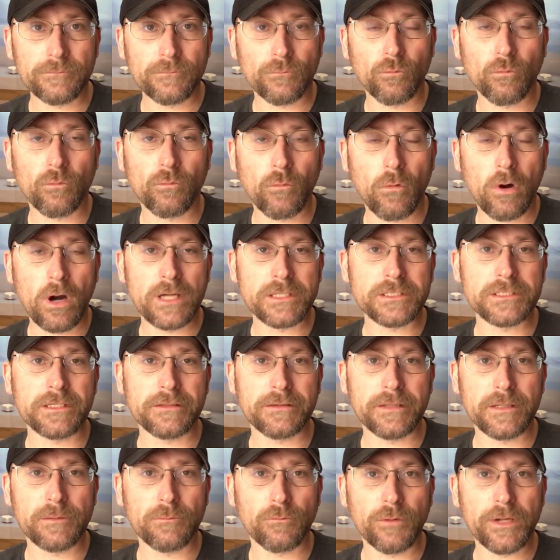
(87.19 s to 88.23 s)
washing
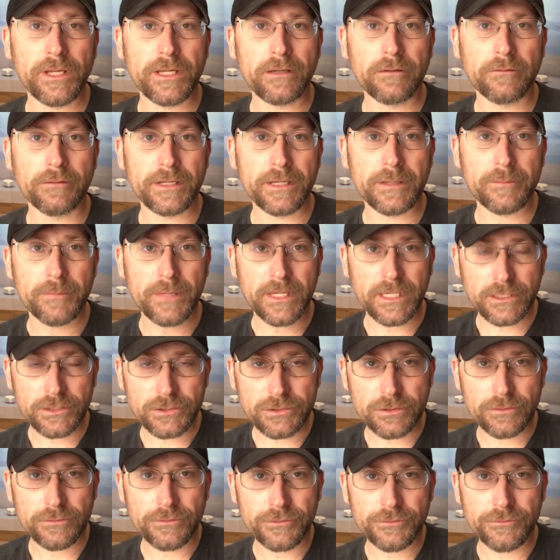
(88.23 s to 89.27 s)
them weekly and making
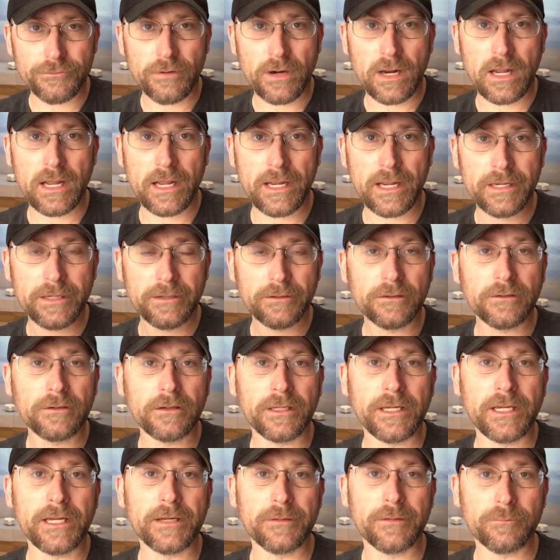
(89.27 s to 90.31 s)
sure they're dry and
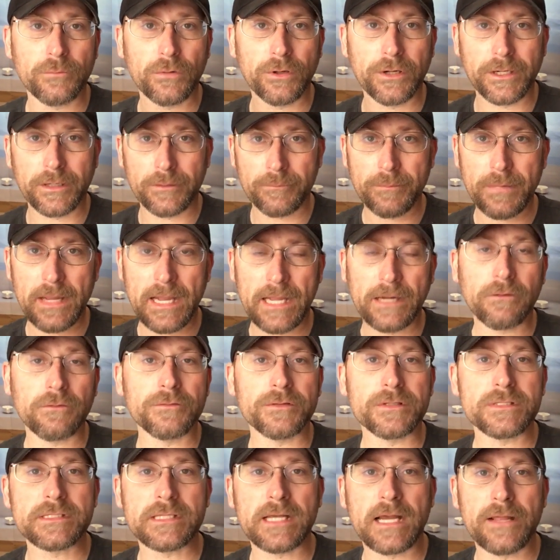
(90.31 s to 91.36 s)
clean and putting them back on
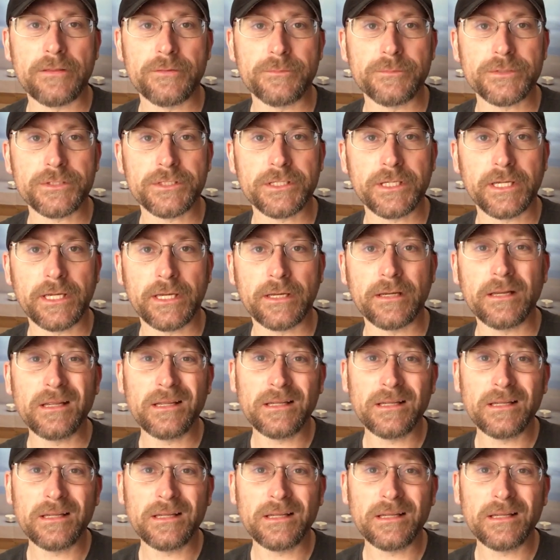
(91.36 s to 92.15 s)
the side of the machine.